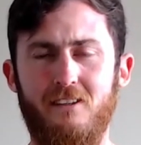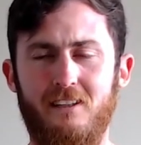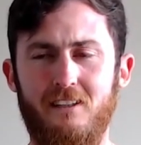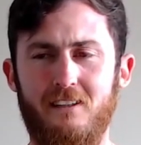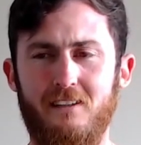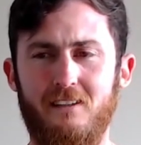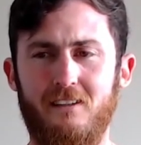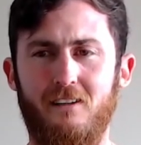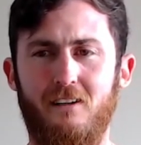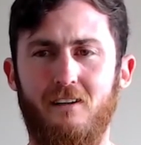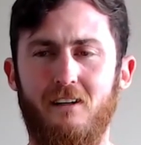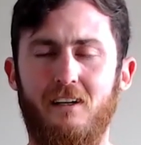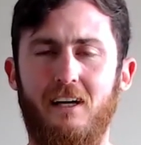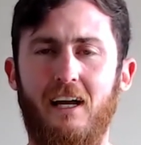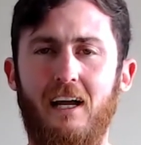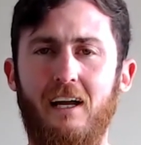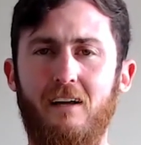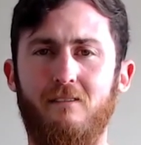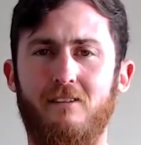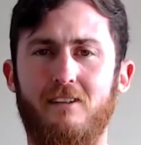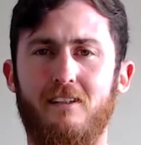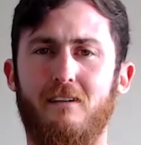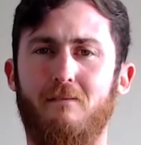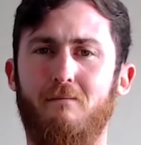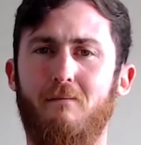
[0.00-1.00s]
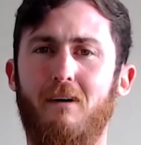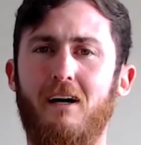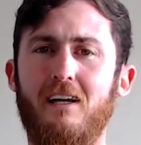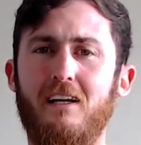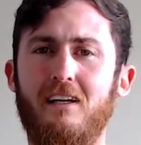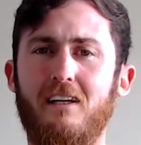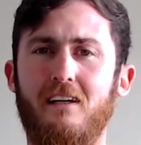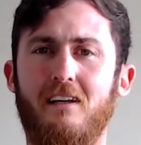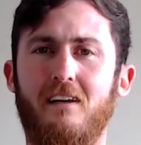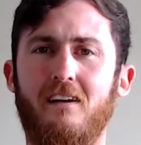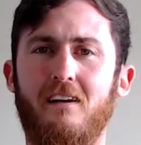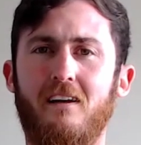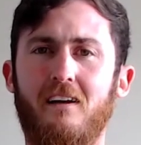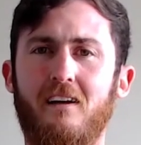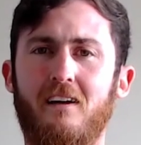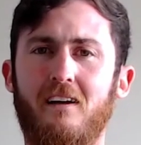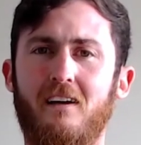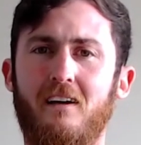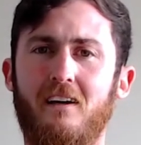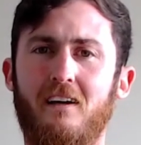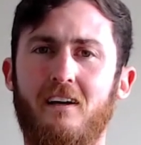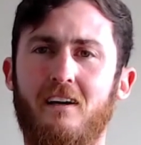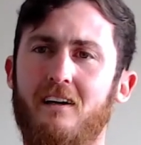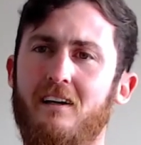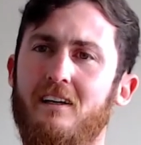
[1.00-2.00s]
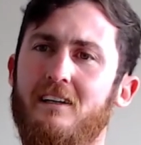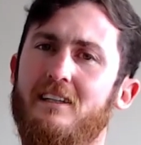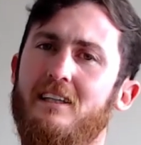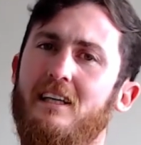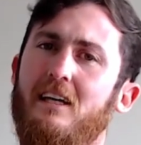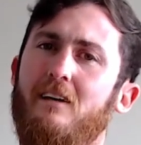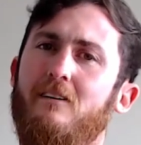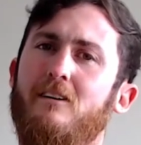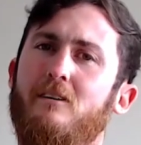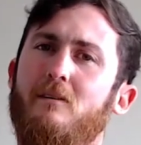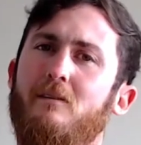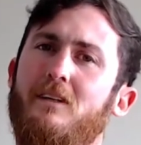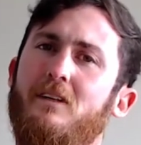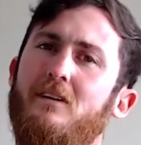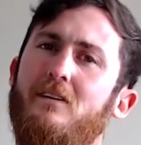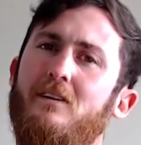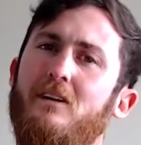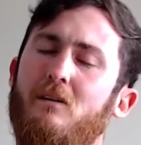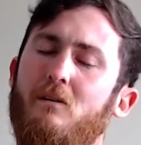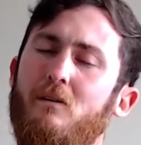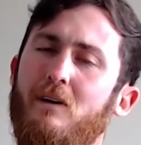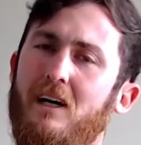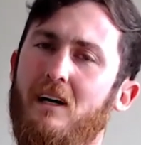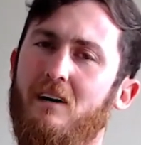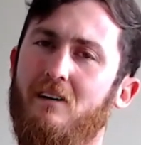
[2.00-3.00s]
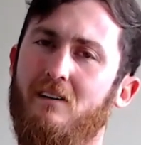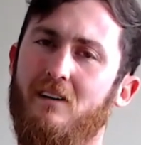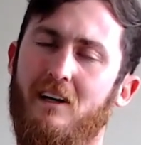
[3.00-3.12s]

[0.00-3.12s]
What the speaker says: He's got heaps of money and seems to be doing well.